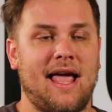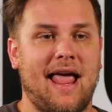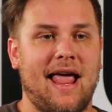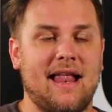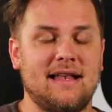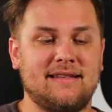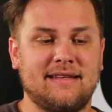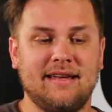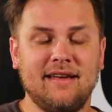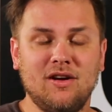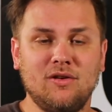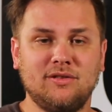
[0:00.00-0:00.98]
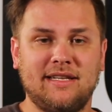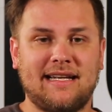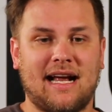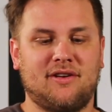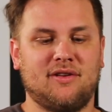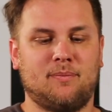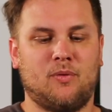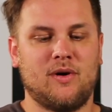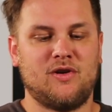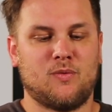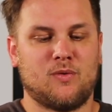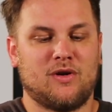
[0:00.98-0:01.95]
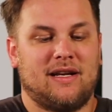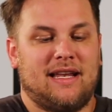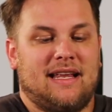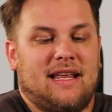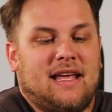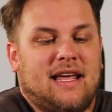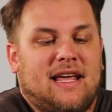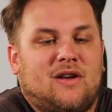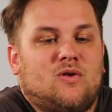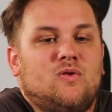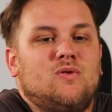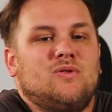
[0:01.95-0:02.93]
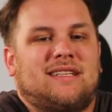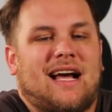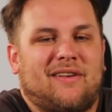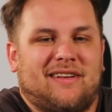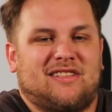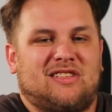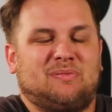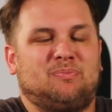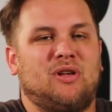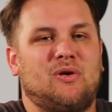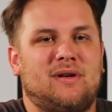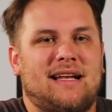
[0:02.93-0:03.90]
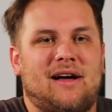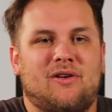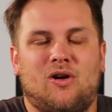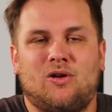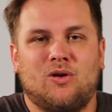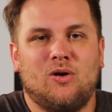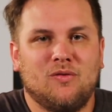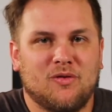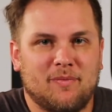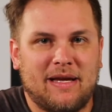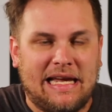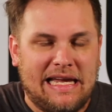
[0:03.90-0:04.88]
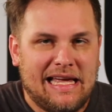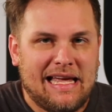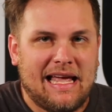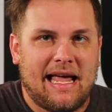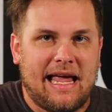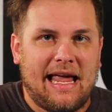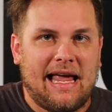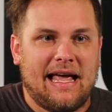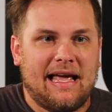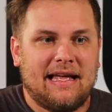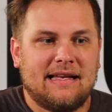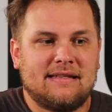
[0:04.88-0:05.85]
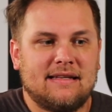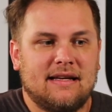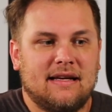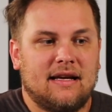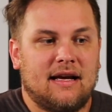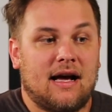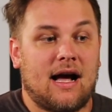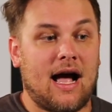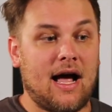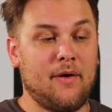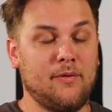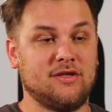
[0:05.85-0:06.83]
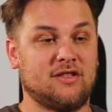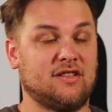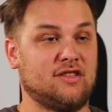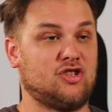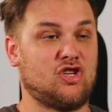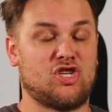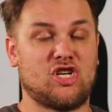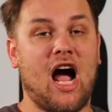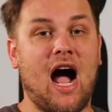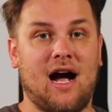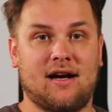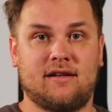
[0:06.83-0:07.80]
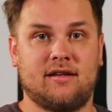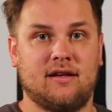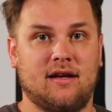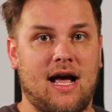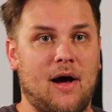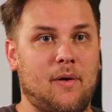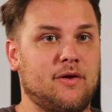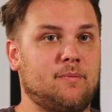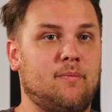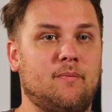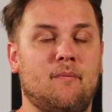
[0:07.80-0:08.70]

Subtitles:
until he got to the point where it oozed out, exploded out all over me. And I was shocked. I was